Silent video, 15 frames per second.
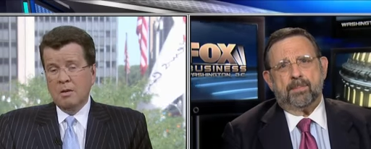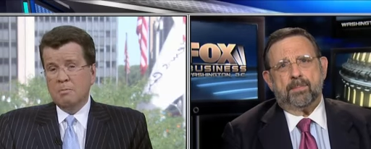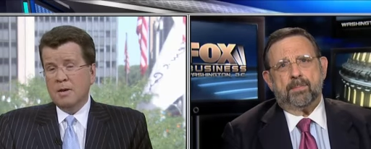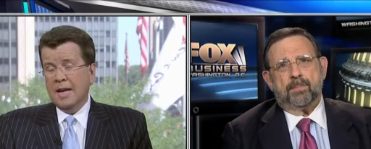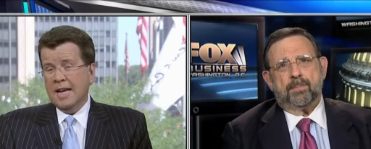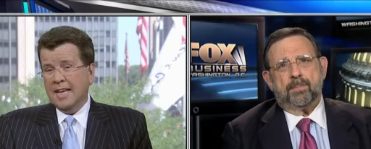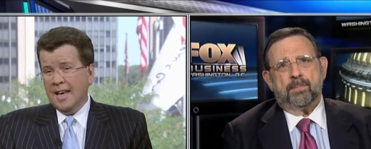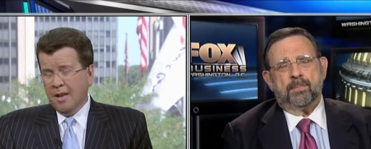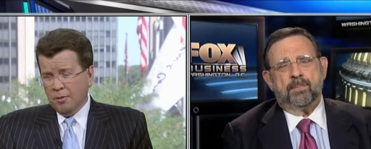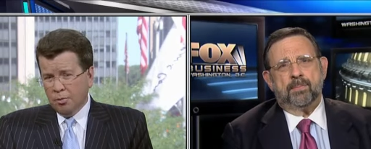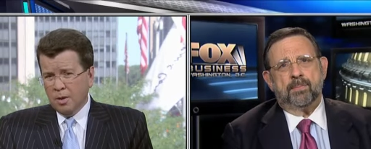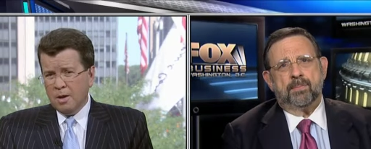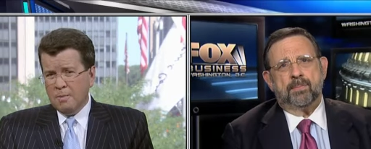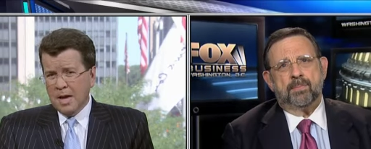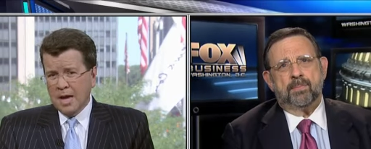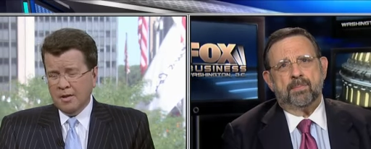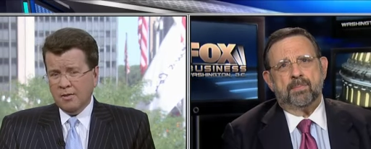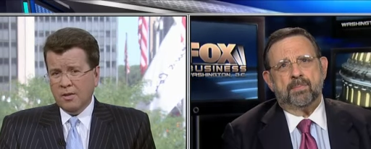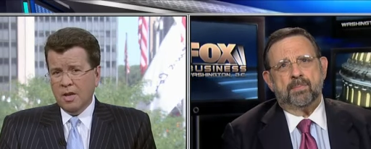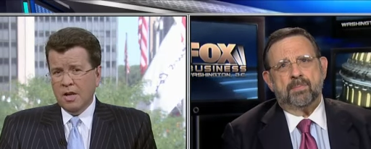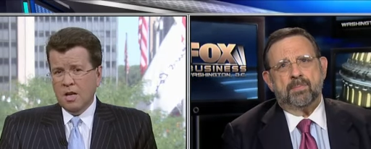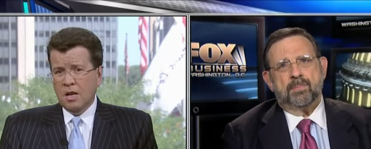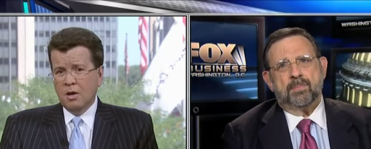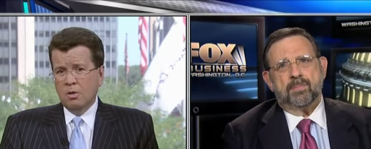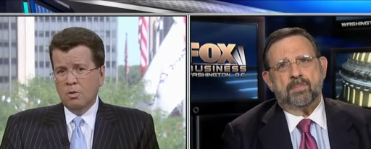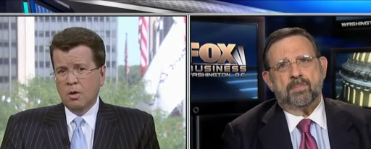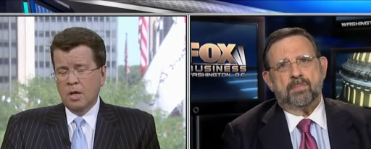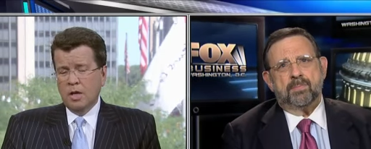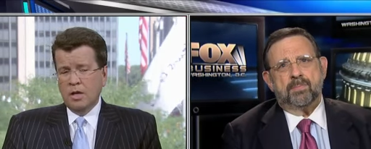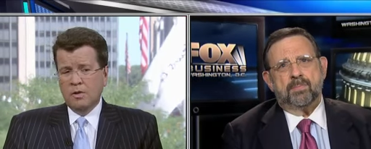Speaker 1: But I guess what I'm asking
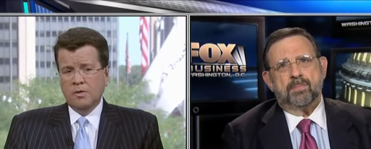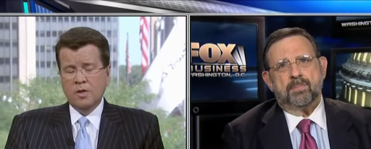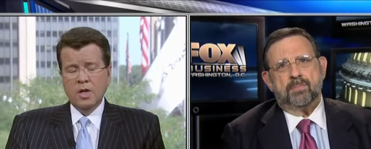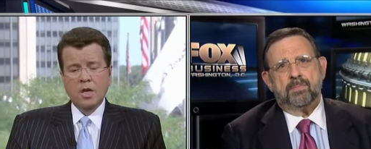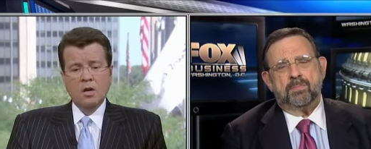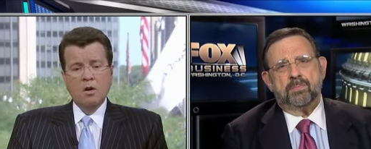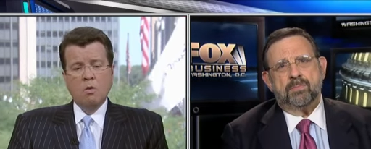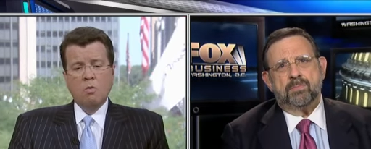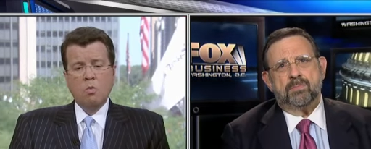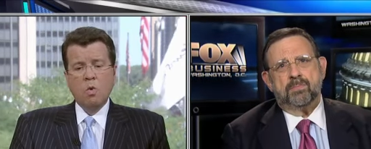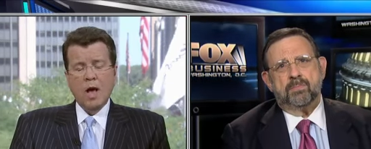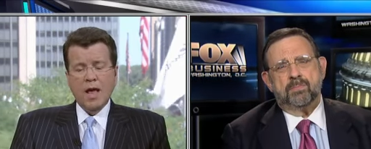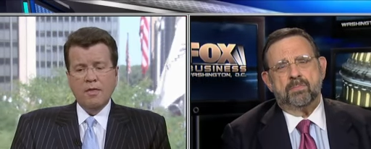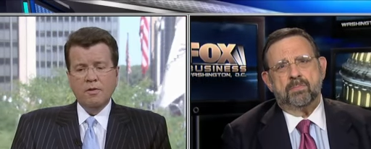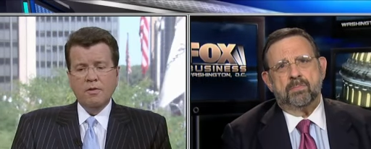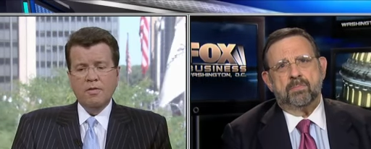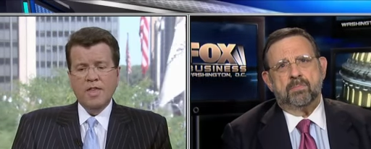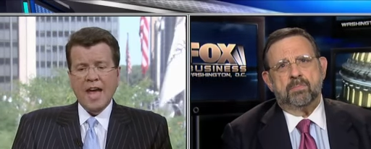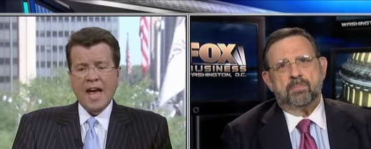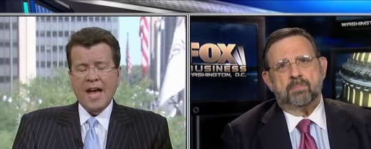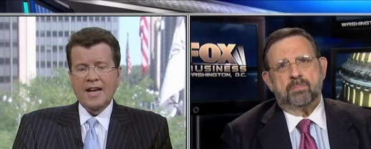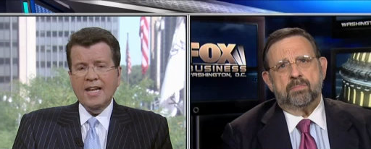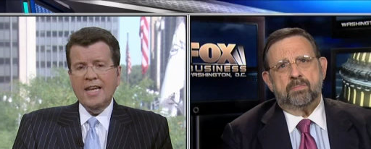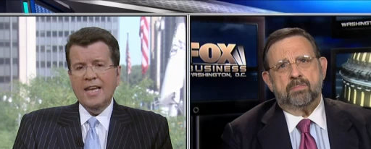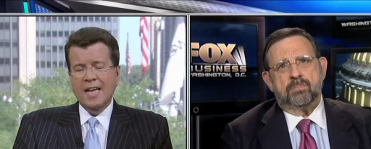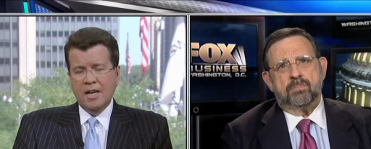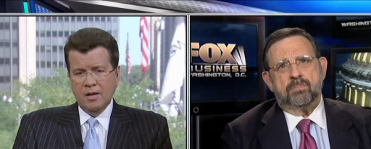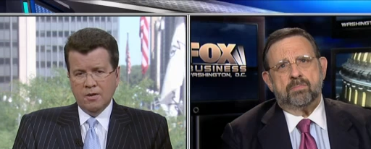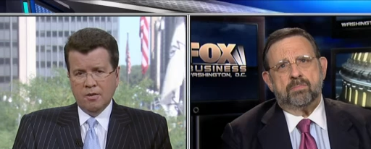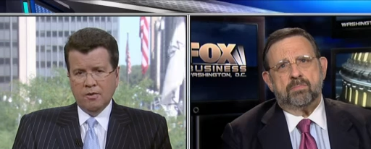you is whether that
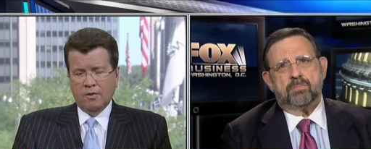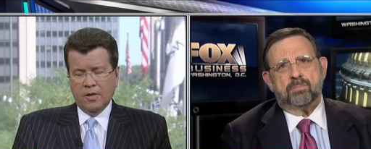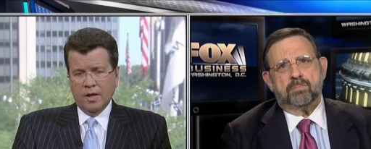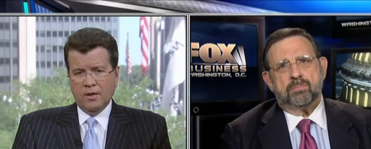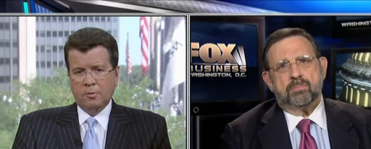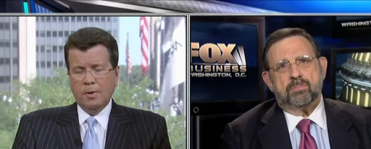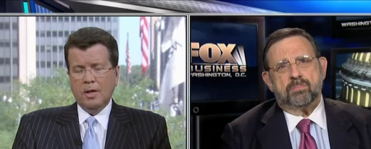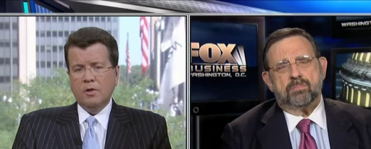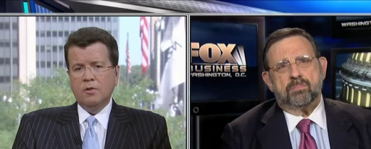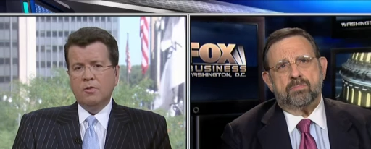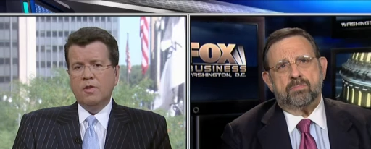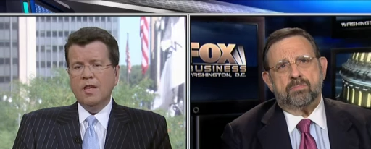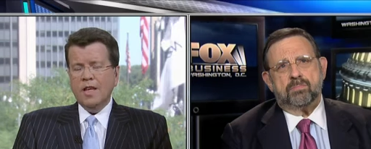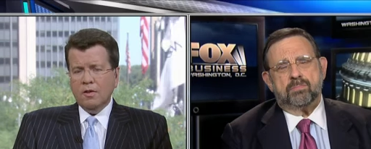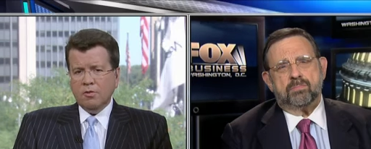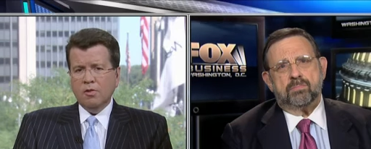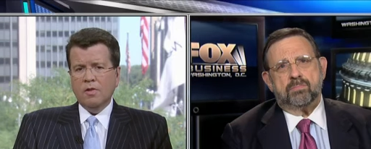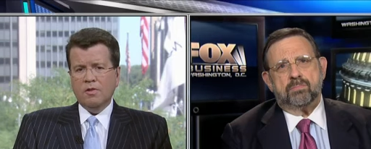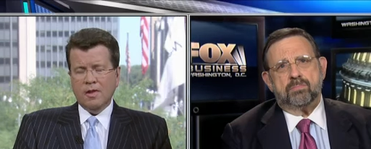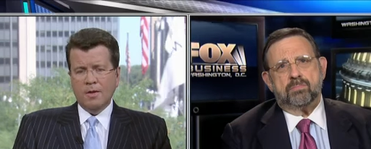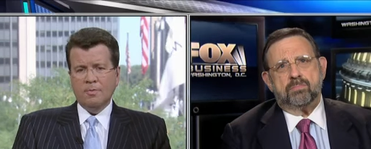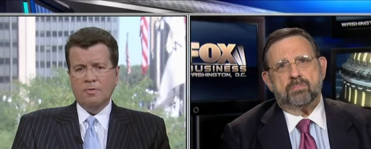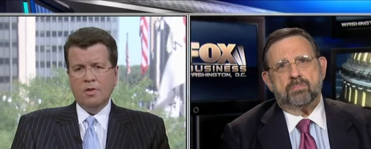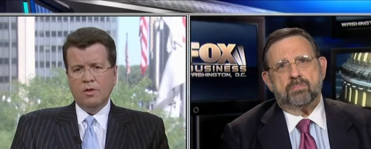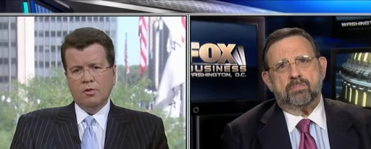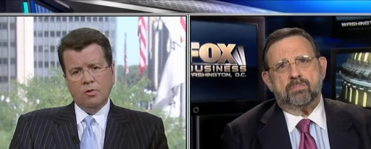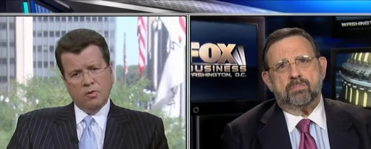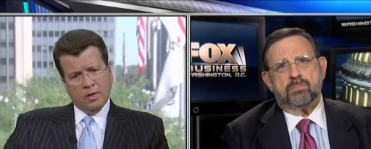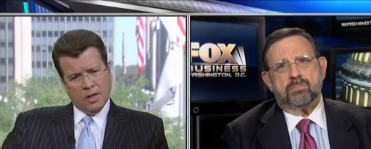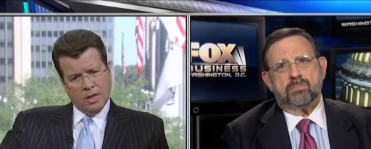hinders things, because these are the type of
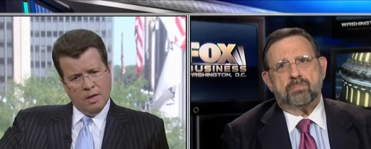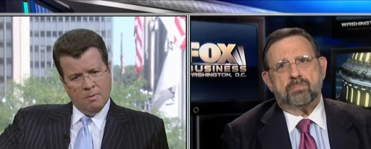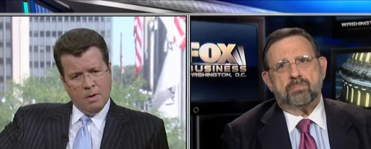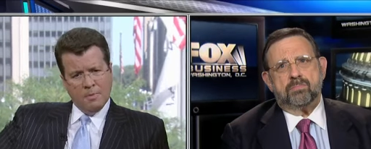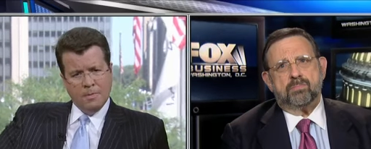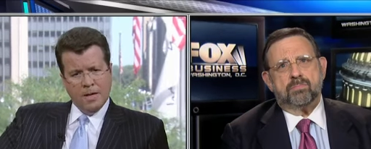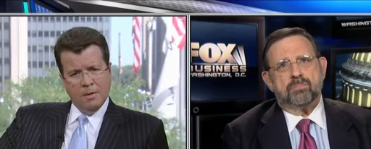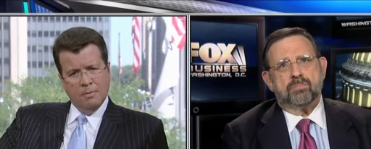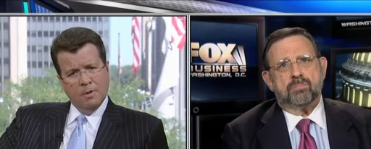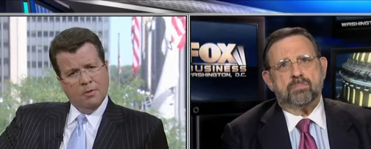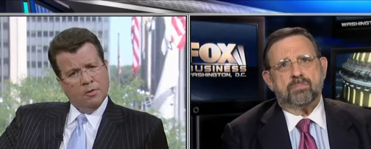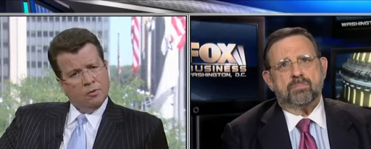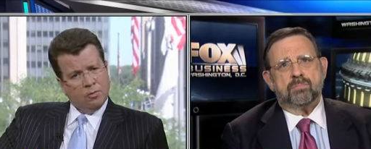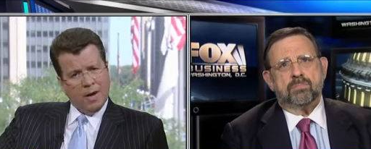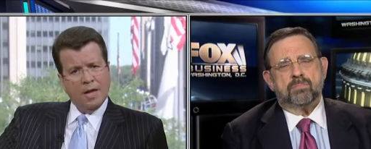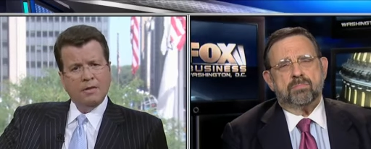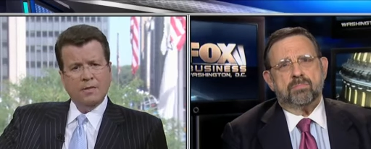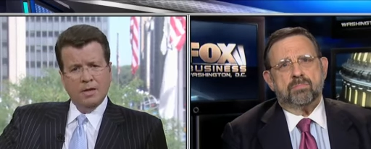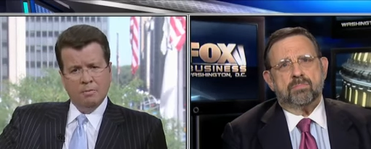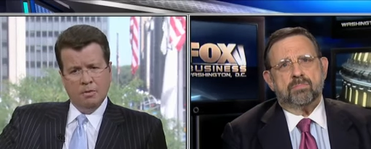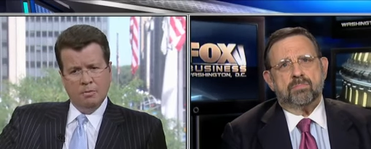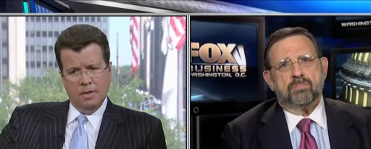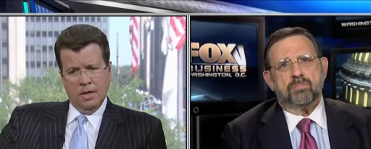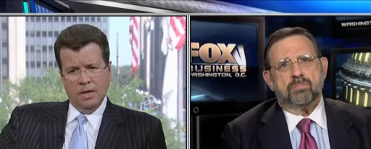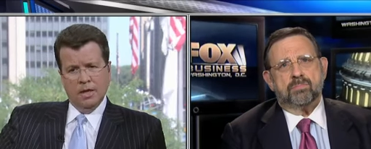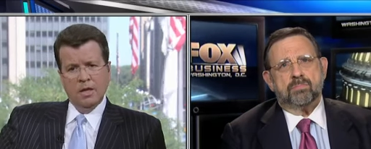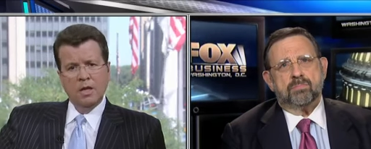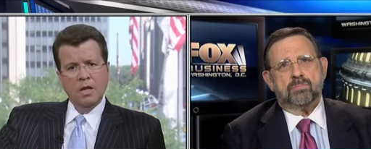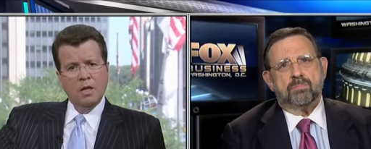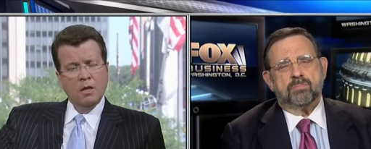issues that come up at a business roundtable meeting,